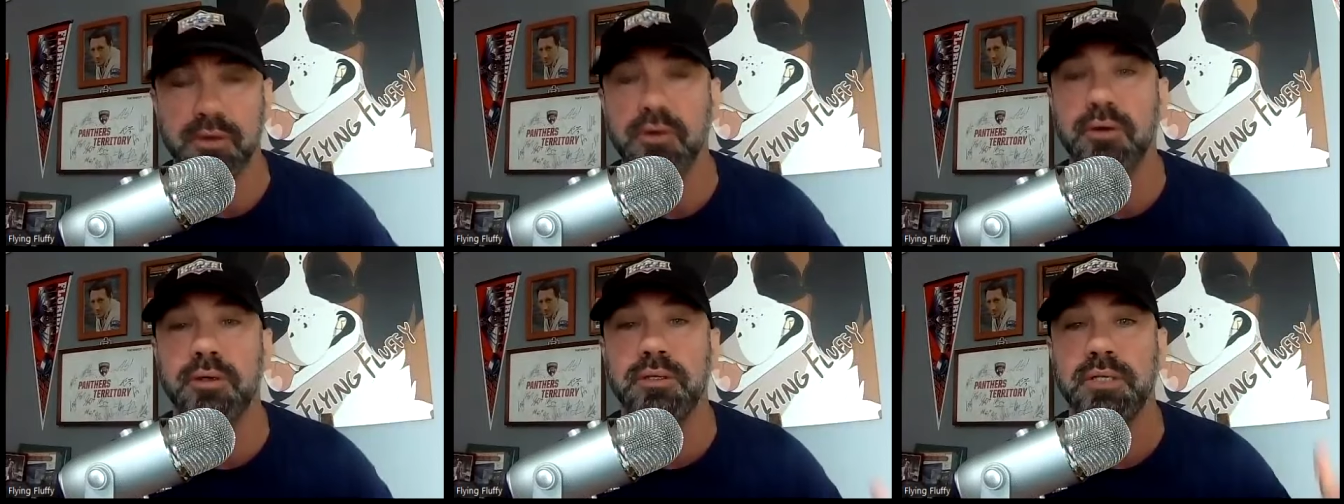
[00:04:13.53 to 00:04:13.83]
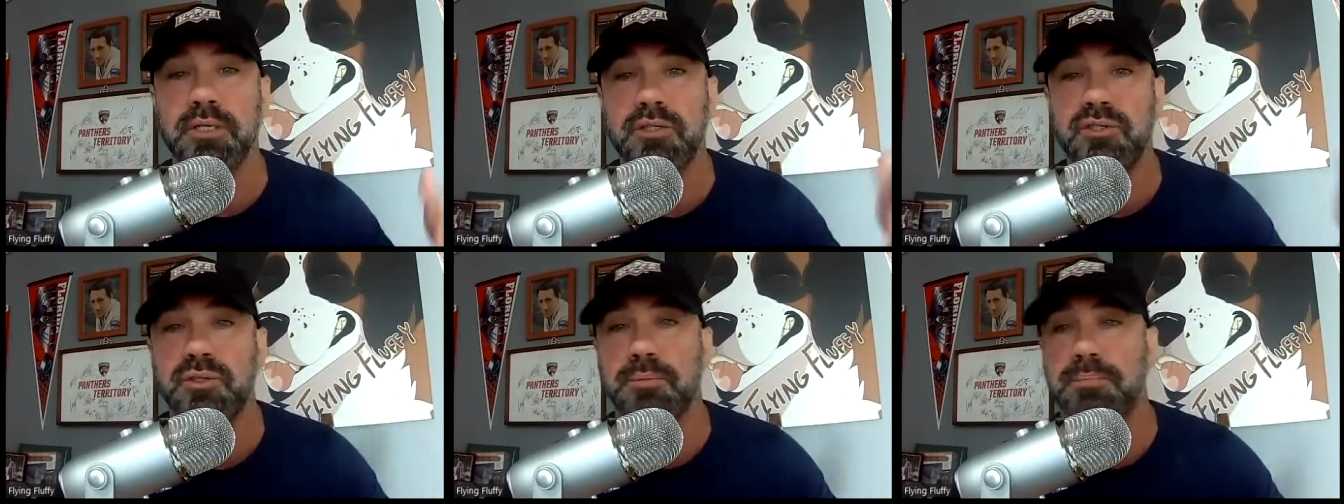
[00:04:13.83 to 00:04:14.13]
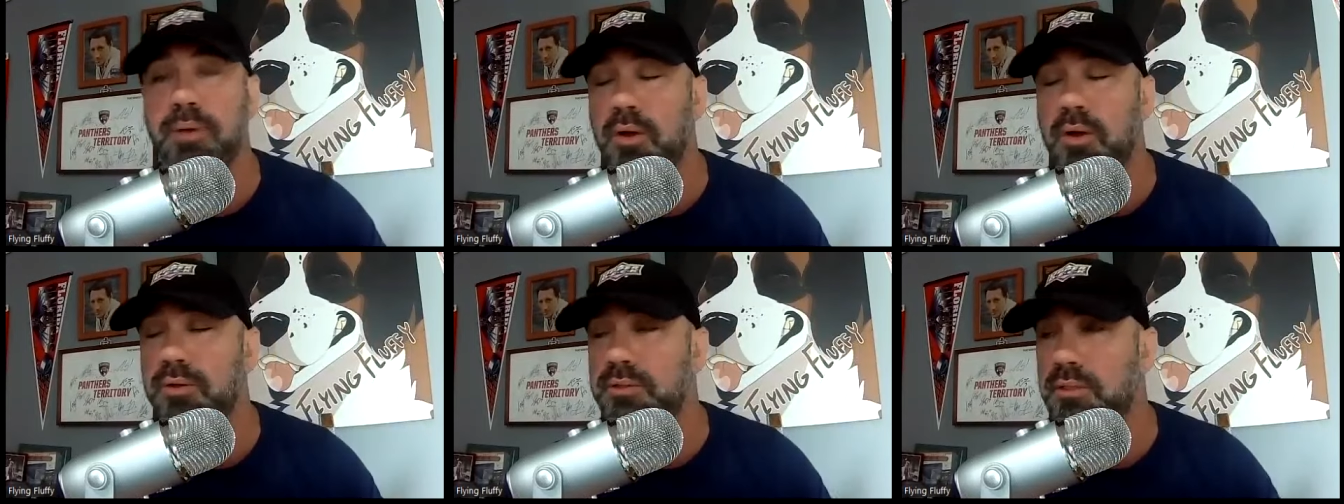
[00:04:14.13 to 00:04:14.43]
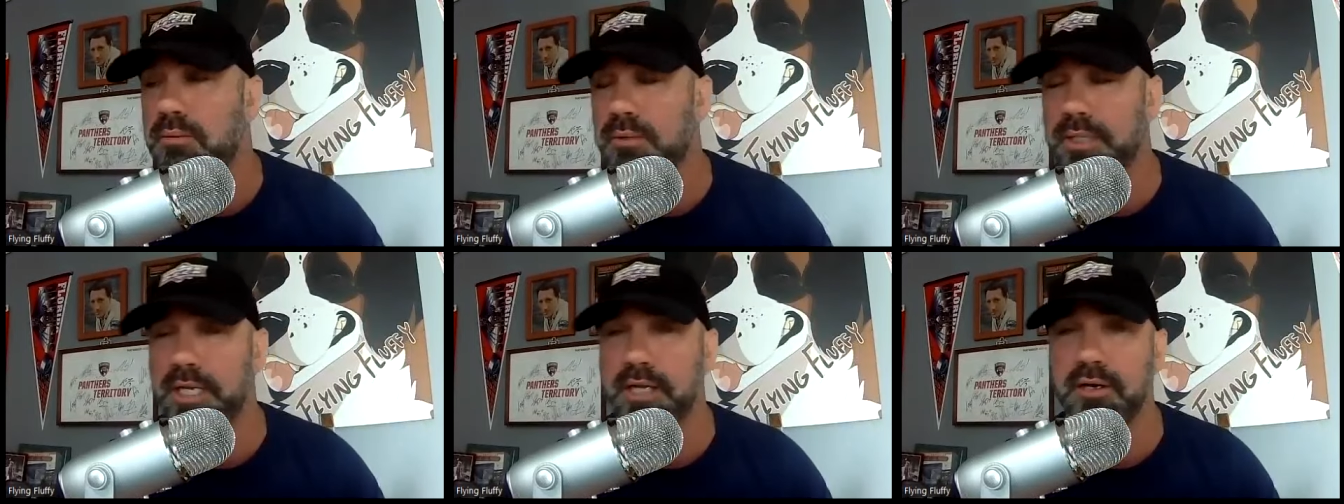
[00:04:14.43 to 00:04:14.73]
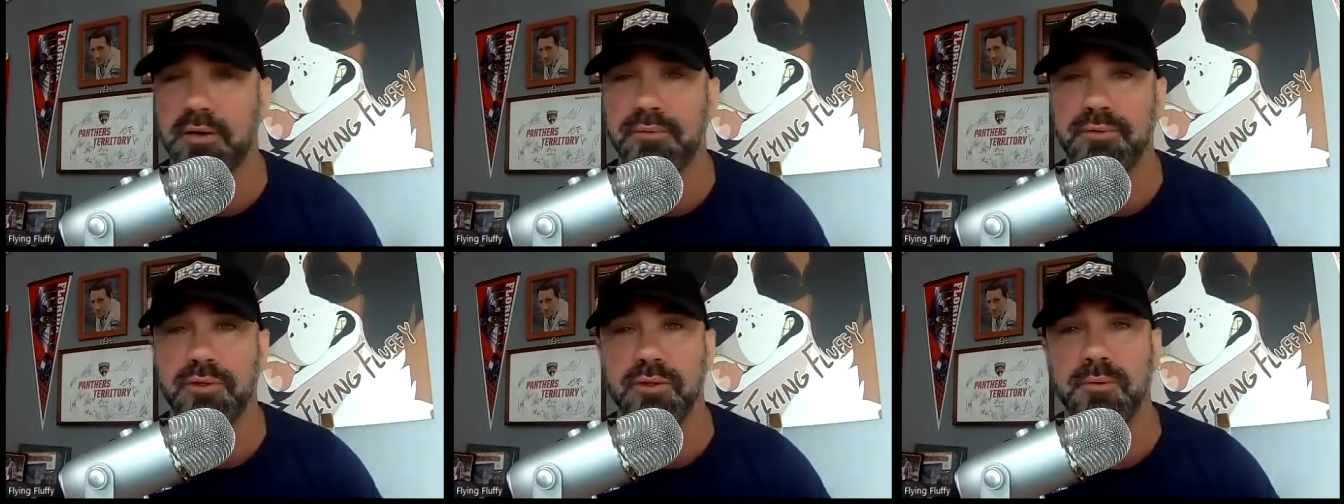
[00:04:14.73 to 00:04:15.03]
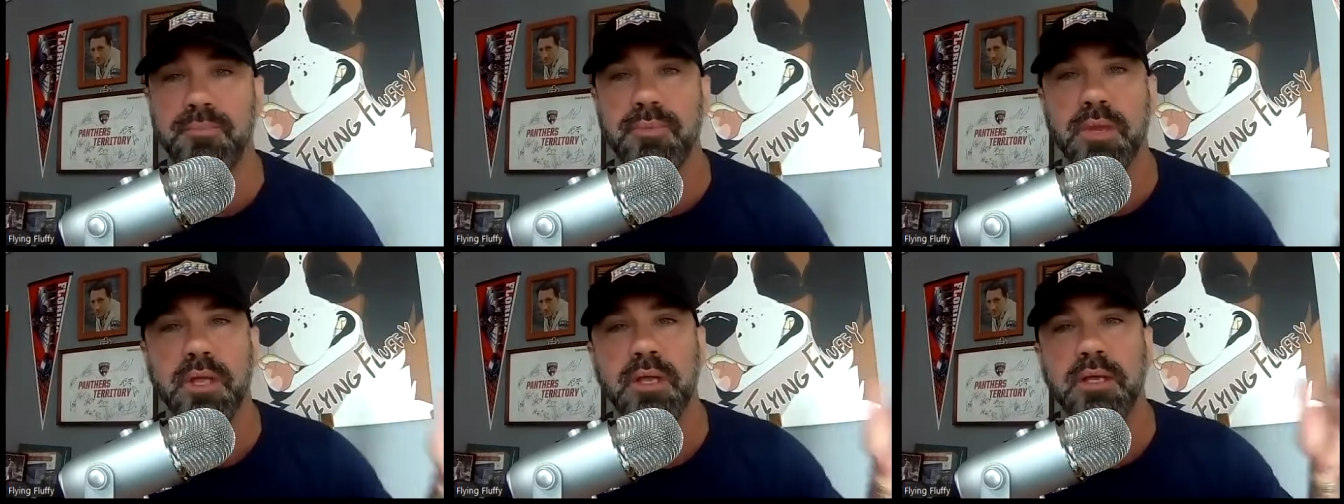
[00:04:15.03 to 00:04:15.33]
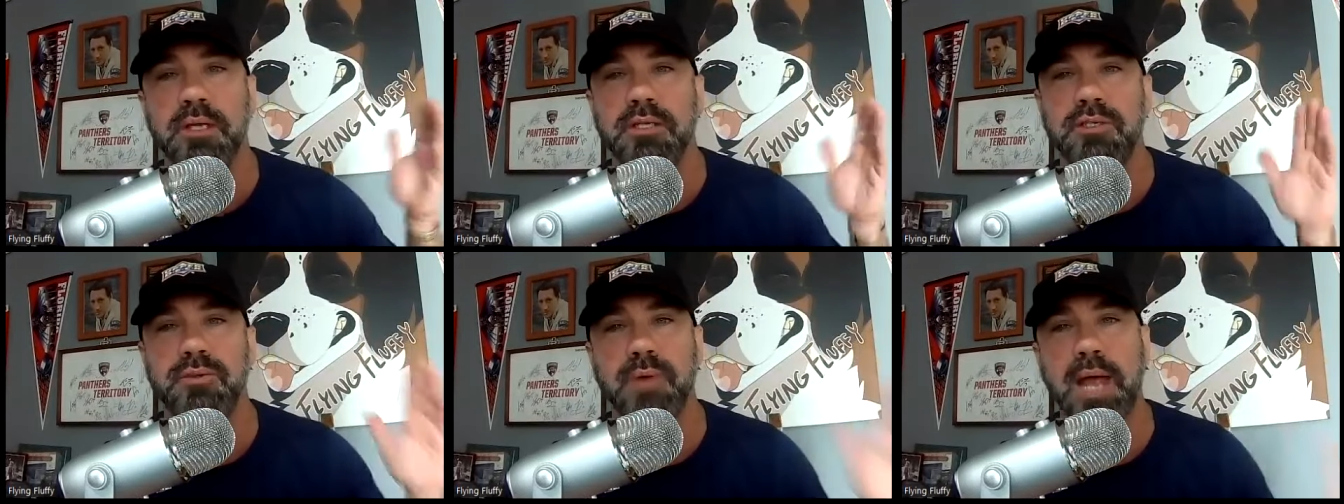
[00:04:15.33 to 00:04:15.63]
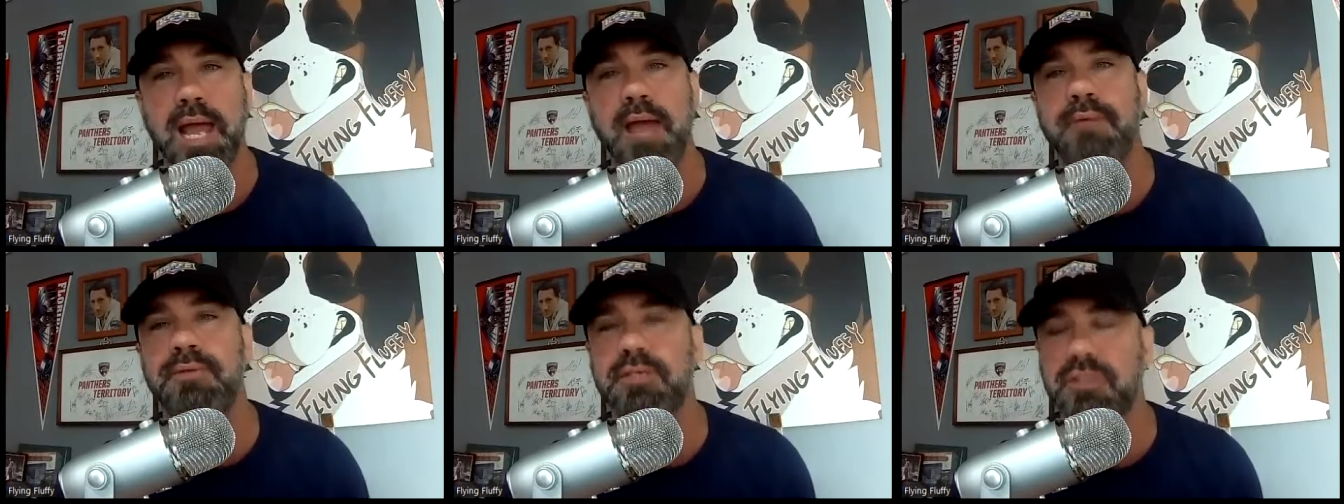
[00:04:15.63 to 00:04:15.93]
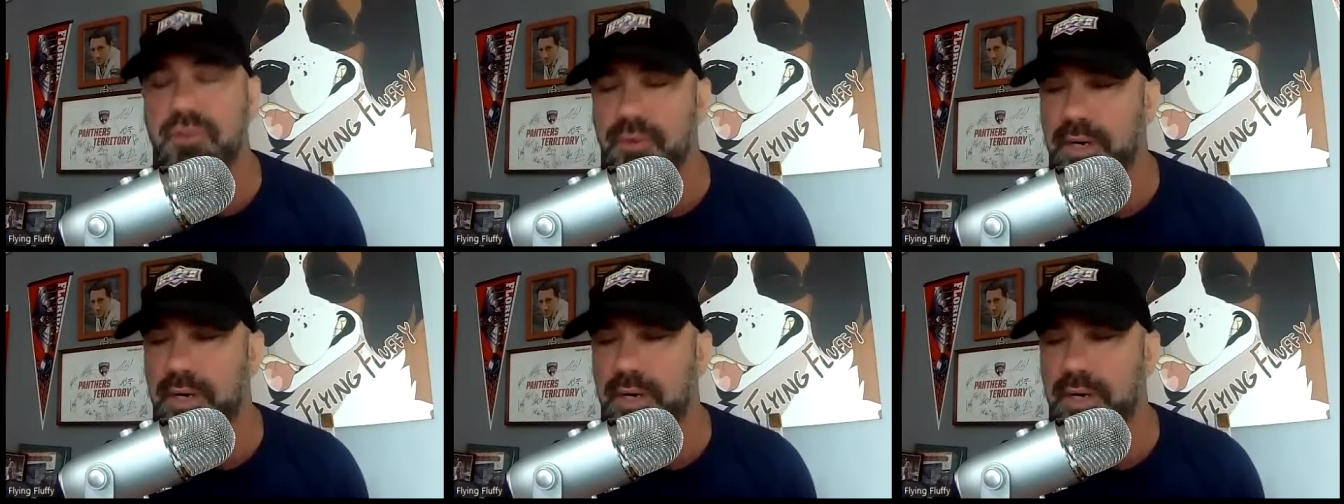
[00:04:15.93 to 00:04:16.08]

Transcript: or at least supposedly interviewed, Travis